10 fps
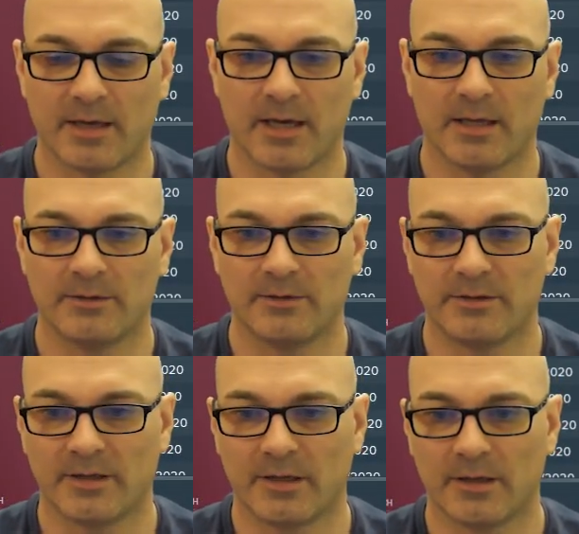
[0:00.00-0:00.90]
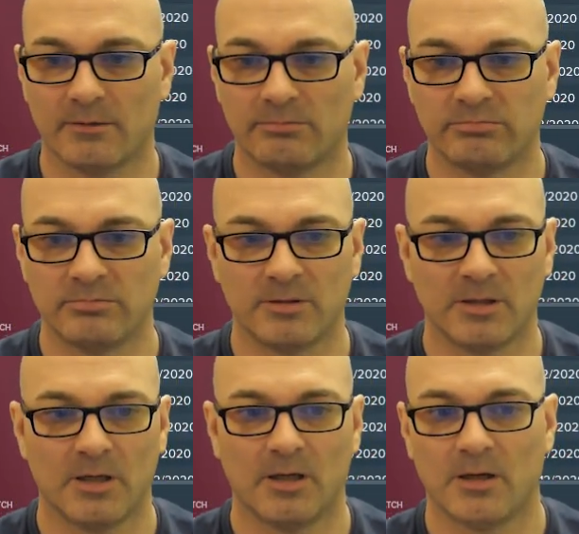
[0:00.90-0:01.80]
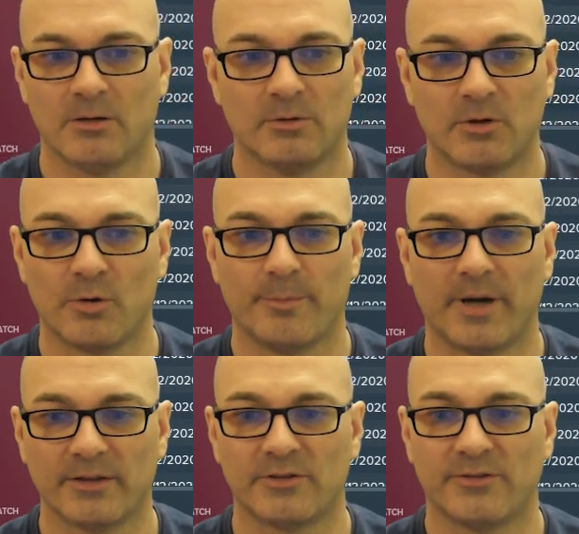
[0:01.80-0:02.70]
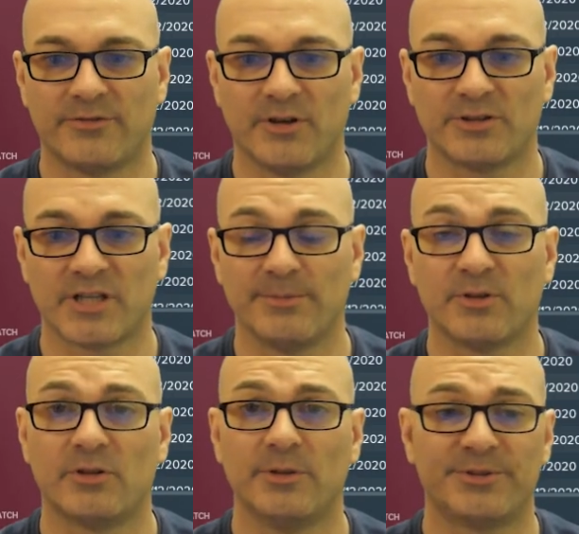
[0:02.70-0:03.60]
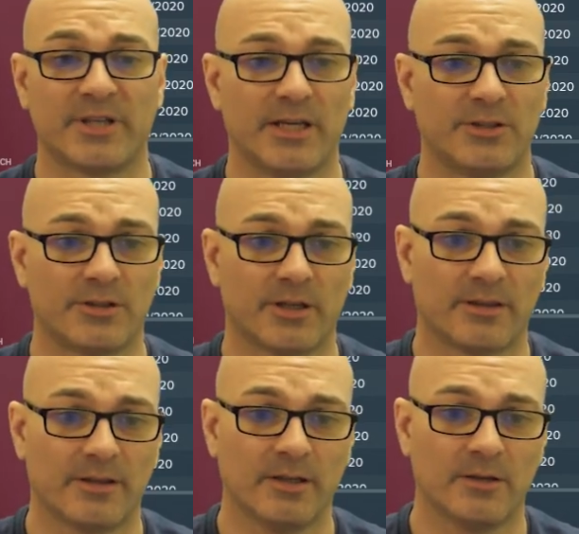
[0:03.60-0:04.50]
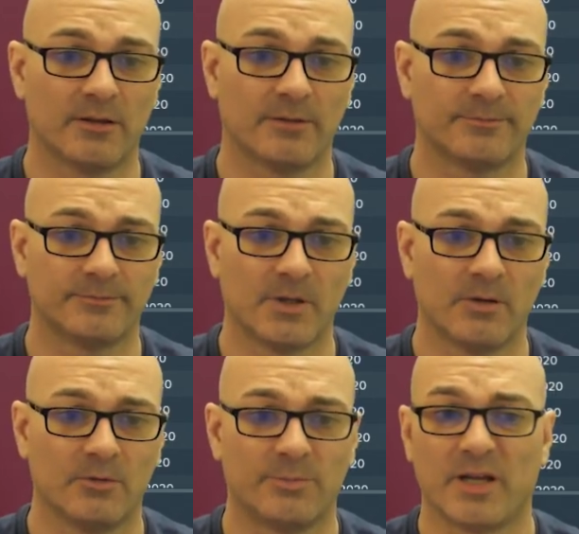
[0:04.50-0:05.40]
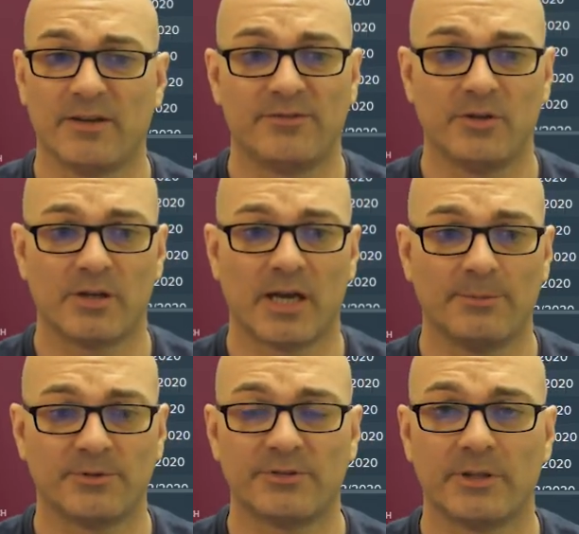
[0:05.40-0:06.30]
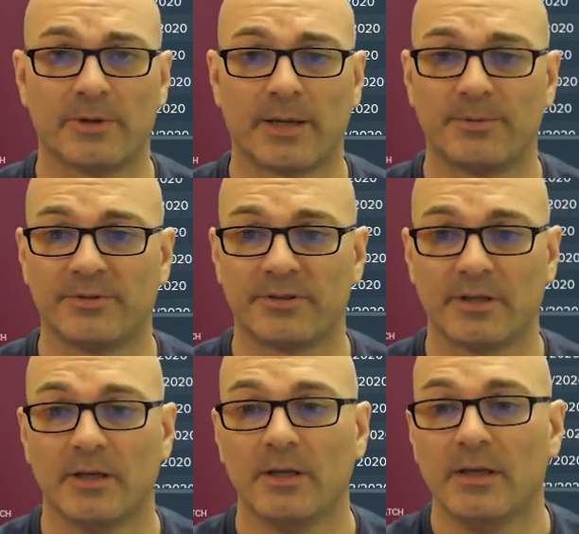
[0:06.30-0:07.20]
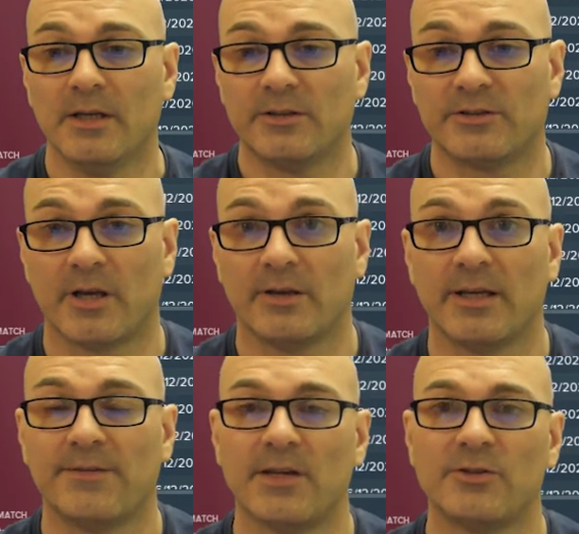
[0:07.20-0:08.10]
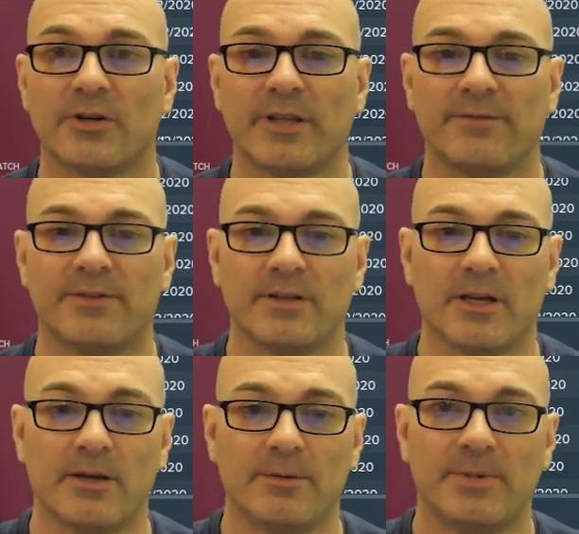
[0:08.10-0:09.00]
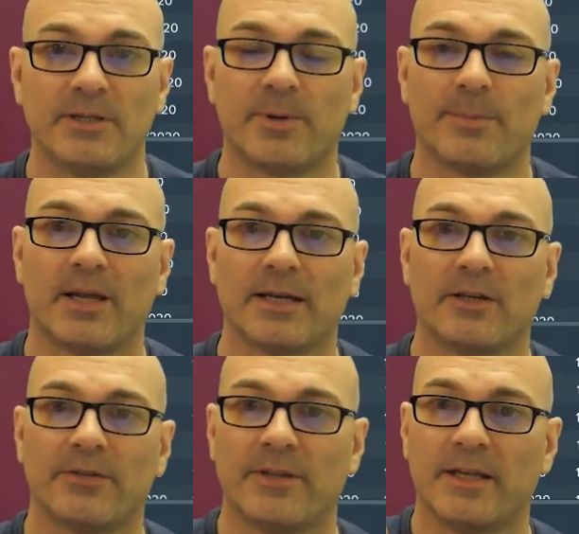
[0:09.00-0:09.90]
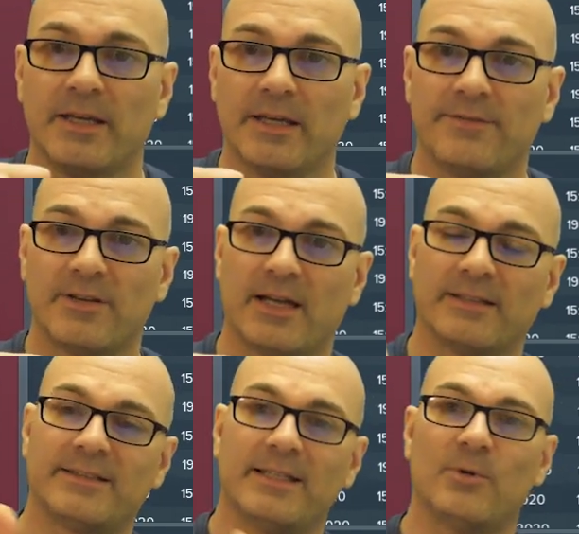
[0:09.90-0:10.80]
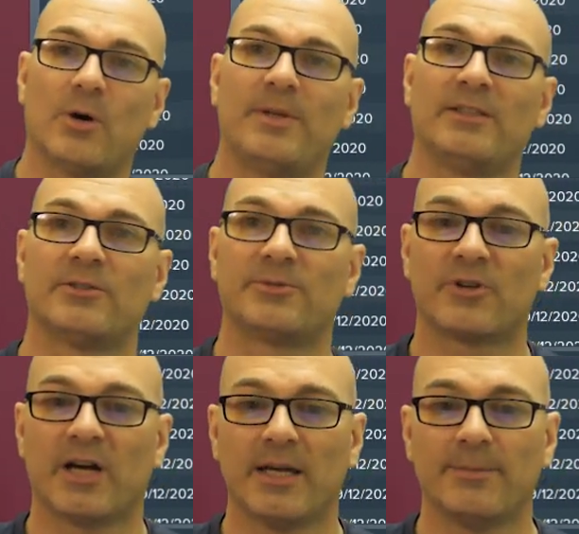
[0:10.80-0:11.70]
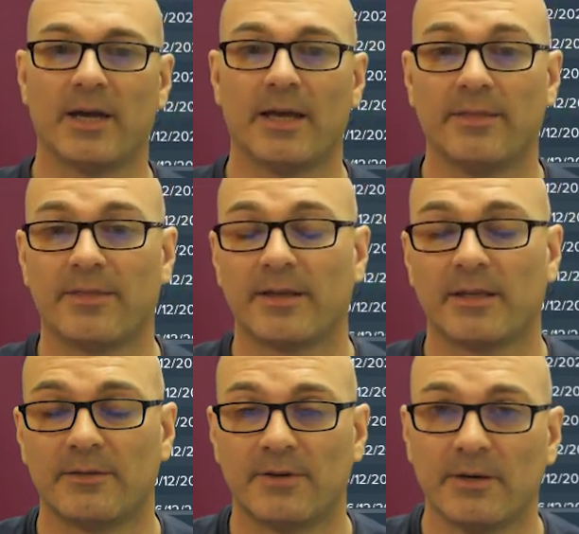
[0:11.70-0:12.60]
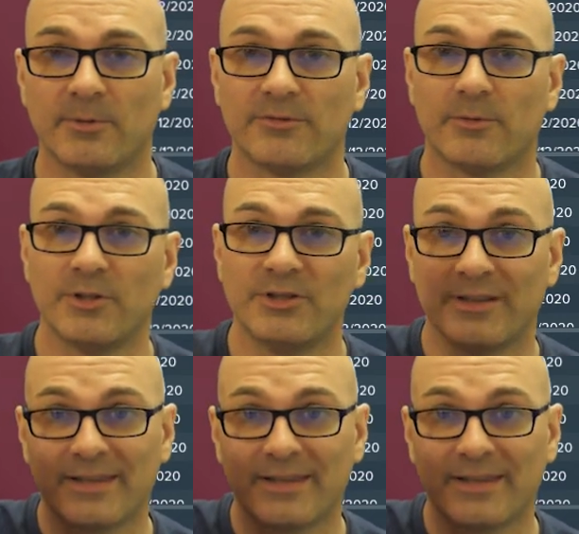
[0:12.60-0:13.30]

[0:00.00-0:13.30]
And. Uh, we'll come back to the first game of the group stage, I think. We'll play a few games and see what happens. So if you enjoy that video, please pop a like on there. If you'd like to see more, please subscribe. And thank you very much for watching.